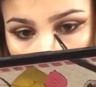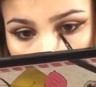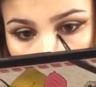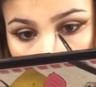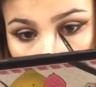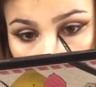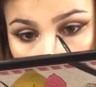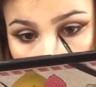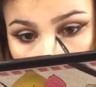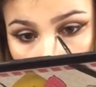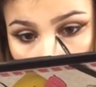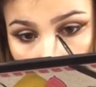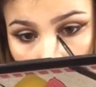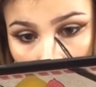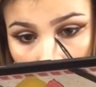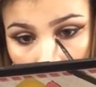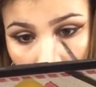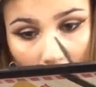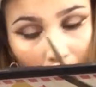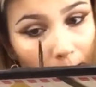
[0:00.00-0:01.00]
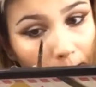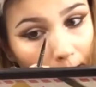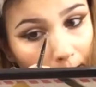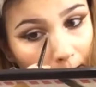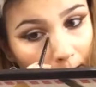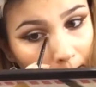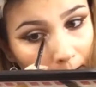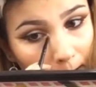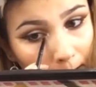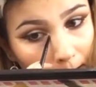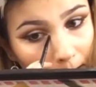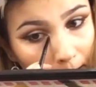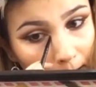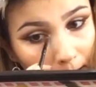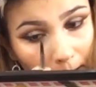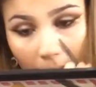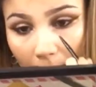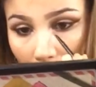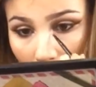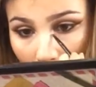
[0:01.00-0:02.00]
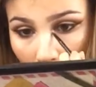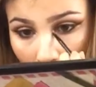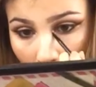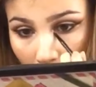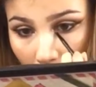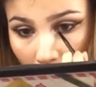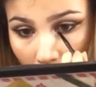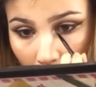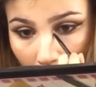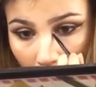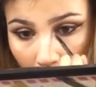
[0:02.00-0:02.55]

my inner corner. Make sure it's nice and